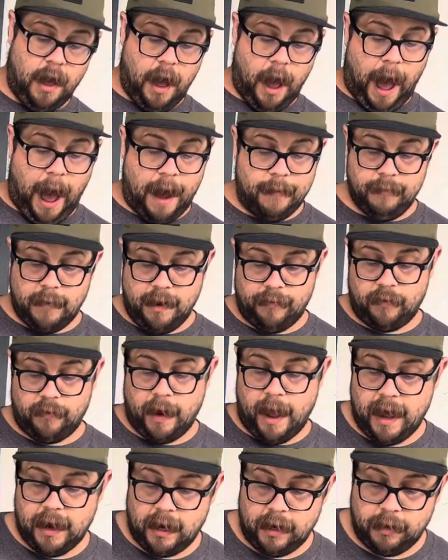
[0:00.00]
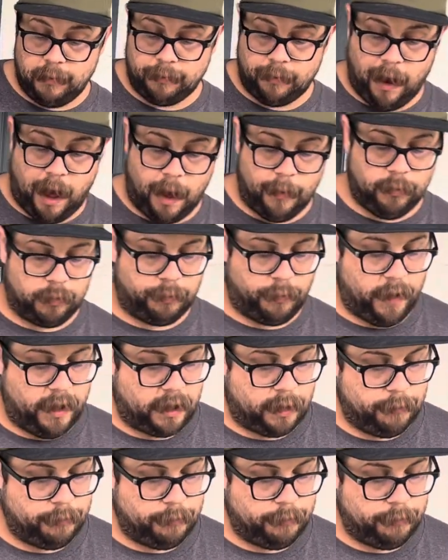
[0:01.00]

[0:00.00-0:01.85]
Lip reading: I've never had any problems breaking